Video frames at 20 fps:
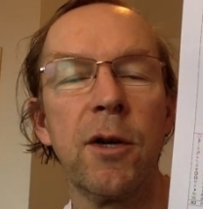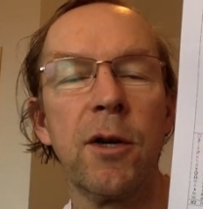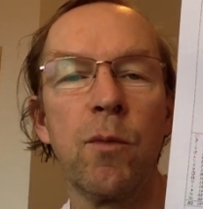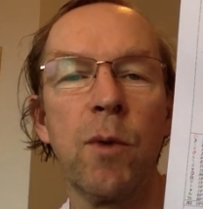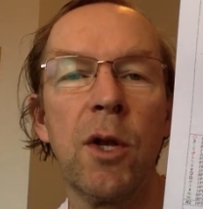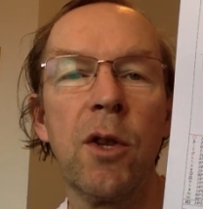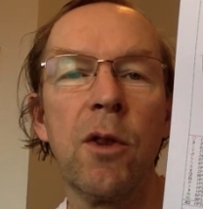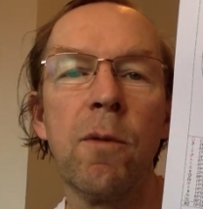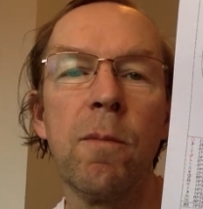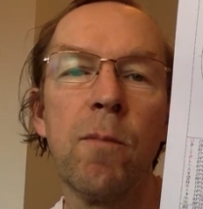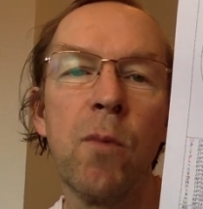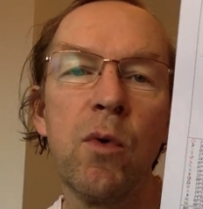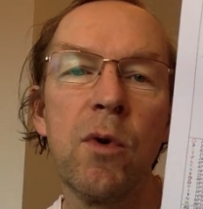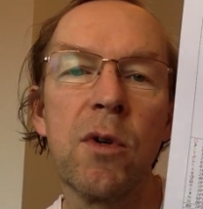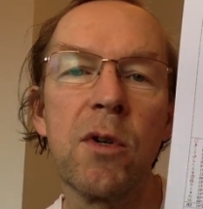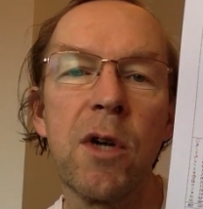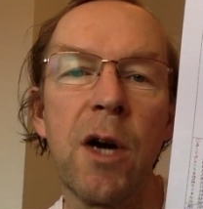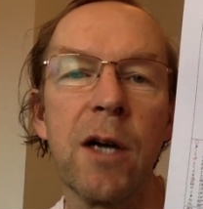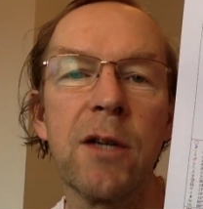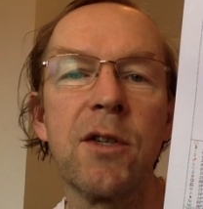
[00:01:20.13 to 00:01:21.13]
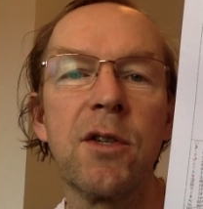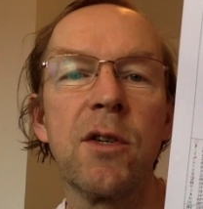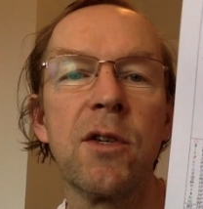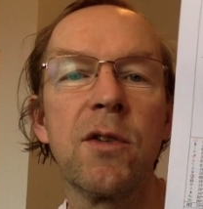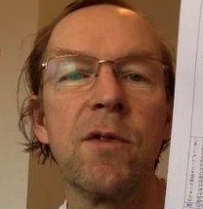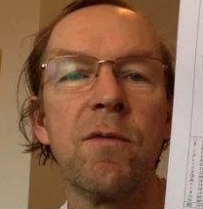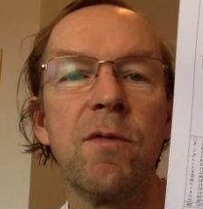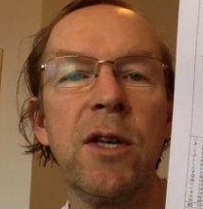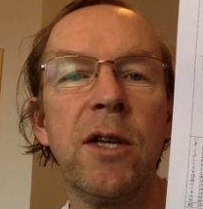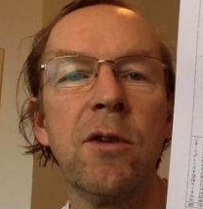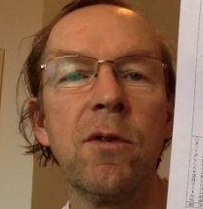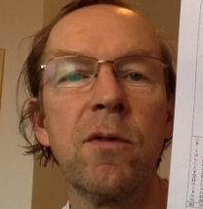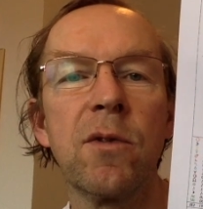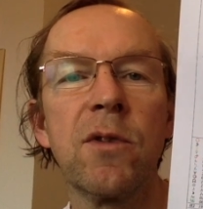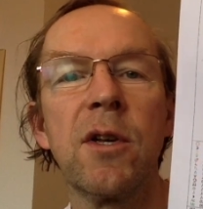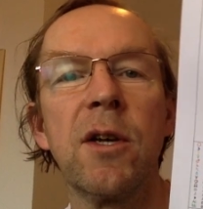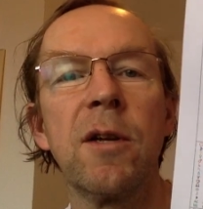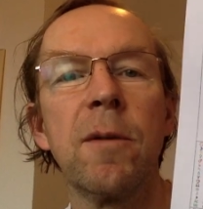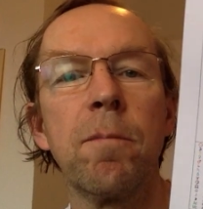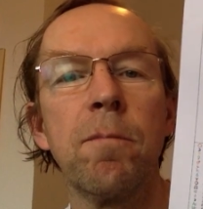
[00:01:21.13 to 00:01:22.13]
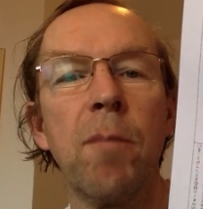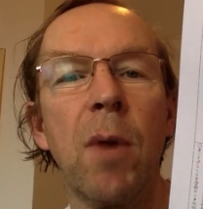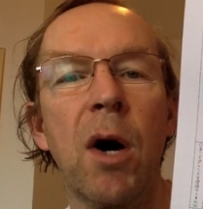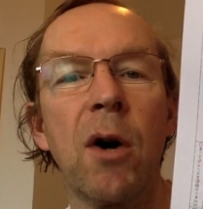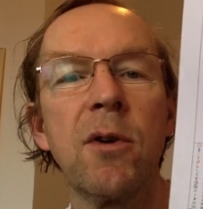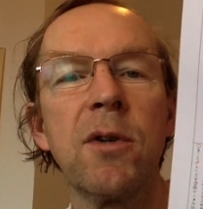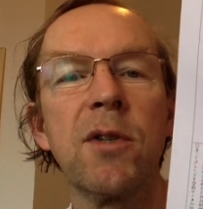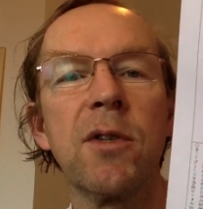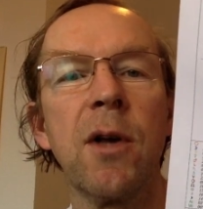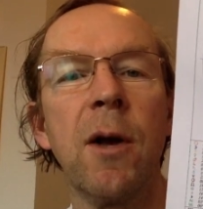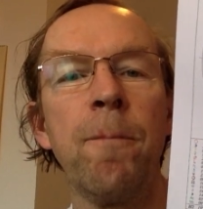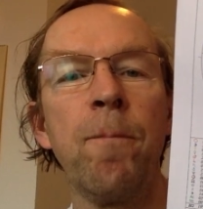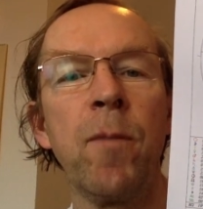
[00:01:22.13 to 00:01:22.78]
And when the moon touches Venus and Mars,